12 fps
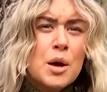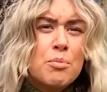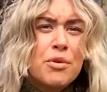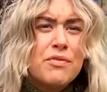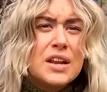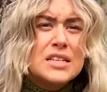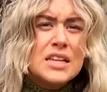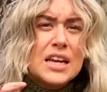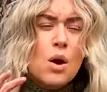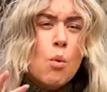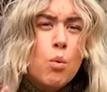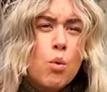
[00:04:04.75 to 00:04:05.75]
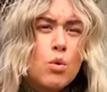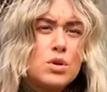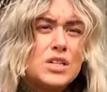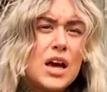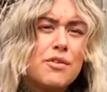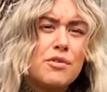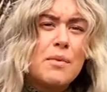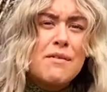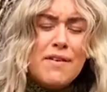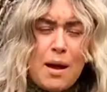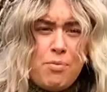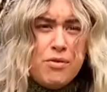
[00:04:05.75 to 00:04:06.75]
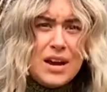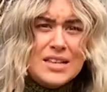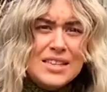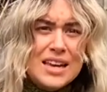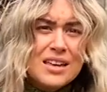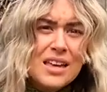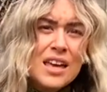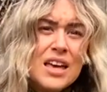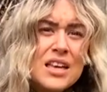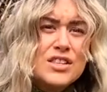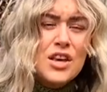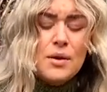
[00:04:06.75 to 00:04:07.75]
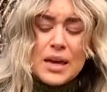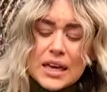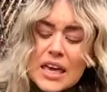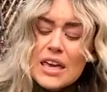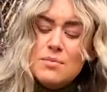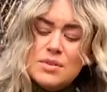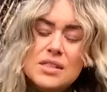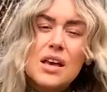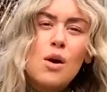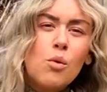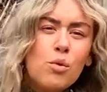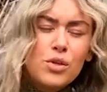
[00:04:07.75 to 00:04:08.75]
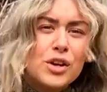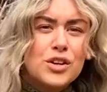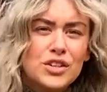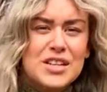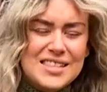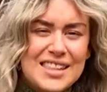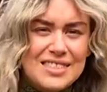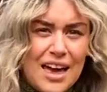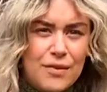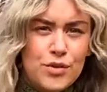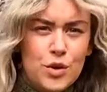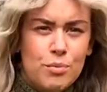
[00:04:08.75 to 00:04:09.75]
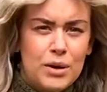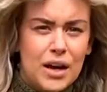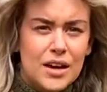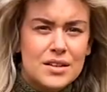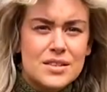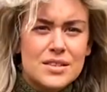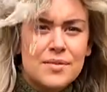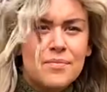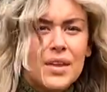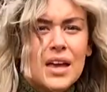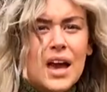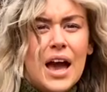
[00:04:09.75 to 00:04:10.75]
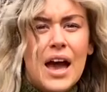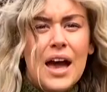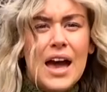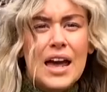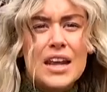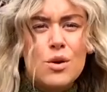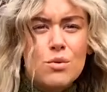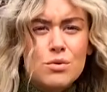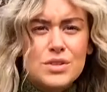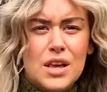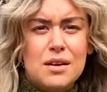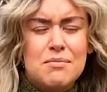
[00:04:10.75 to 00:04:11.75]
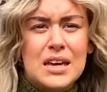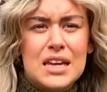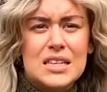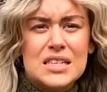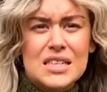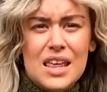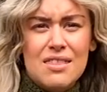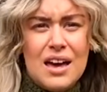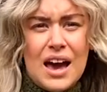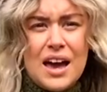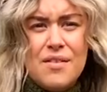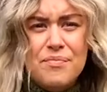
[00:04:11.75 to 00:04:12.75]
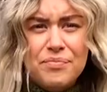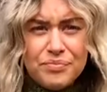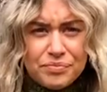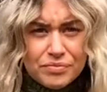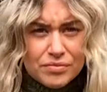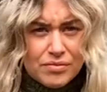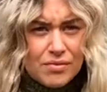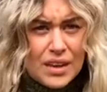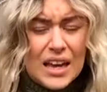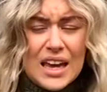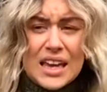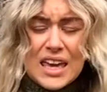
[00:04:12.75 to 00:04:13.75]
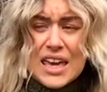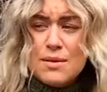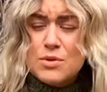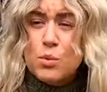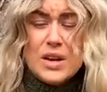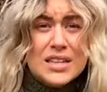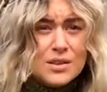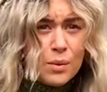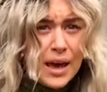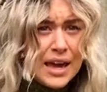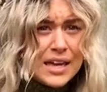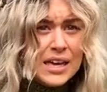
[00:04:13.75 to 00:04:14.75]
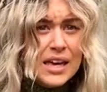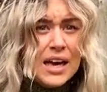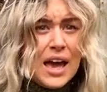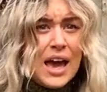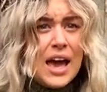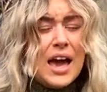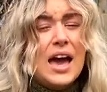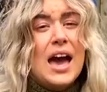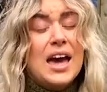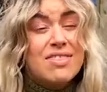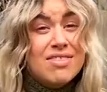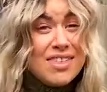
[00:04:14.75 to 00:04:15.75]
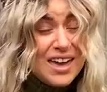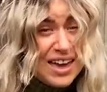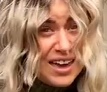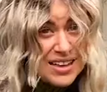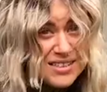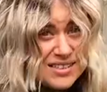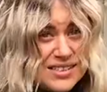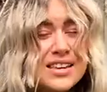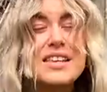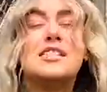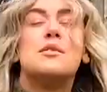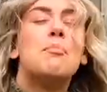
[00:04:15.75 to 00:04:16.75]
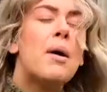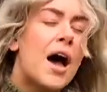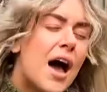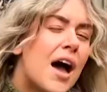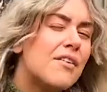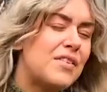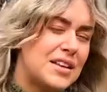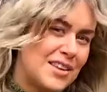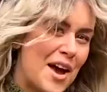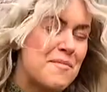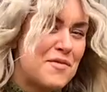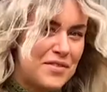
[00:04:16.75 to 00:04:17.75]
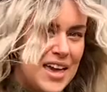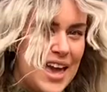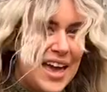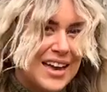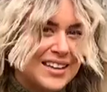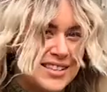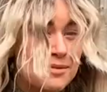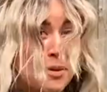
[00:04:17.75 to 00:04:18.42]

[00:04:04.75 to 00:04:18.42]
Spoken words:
preventing water from evaporating. So it keeps all the goodness in there for your plants. And it also means that it keeps weeds away. And this is the perfect time of year to